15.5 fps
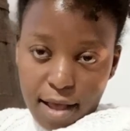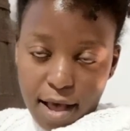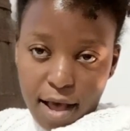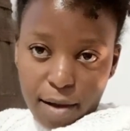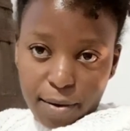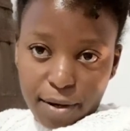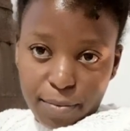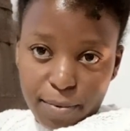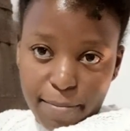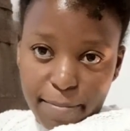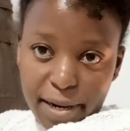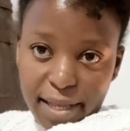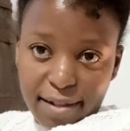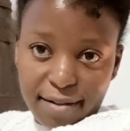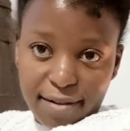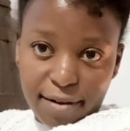how can we
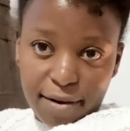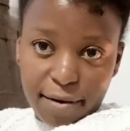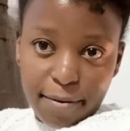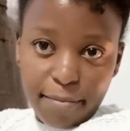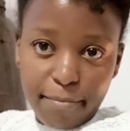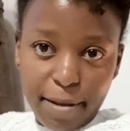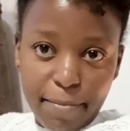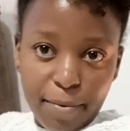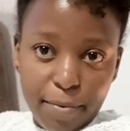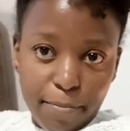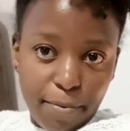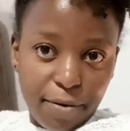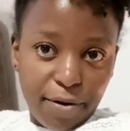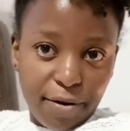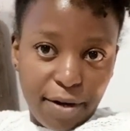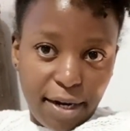place her? Maybe we'll
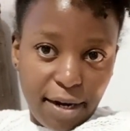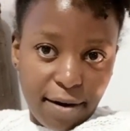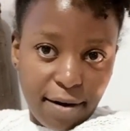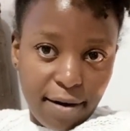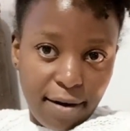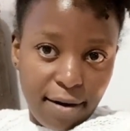put her here.